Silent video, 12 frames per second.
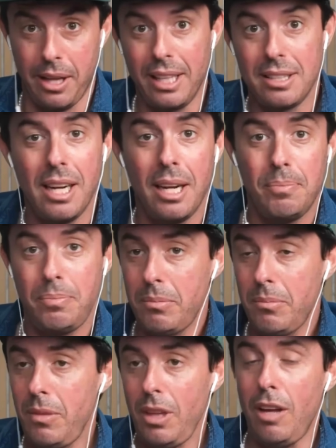That's not
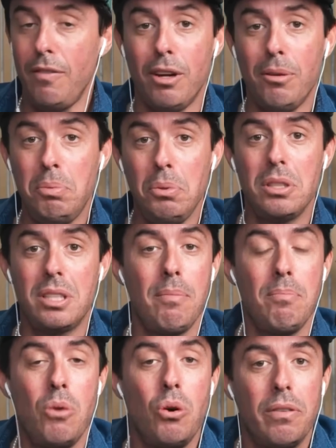Vladimir Putin's
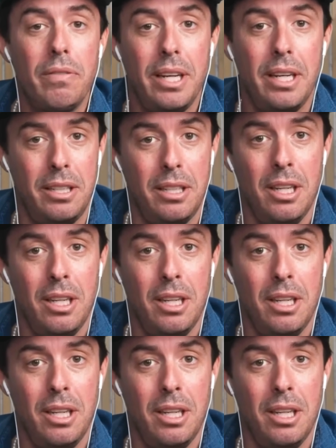not motivated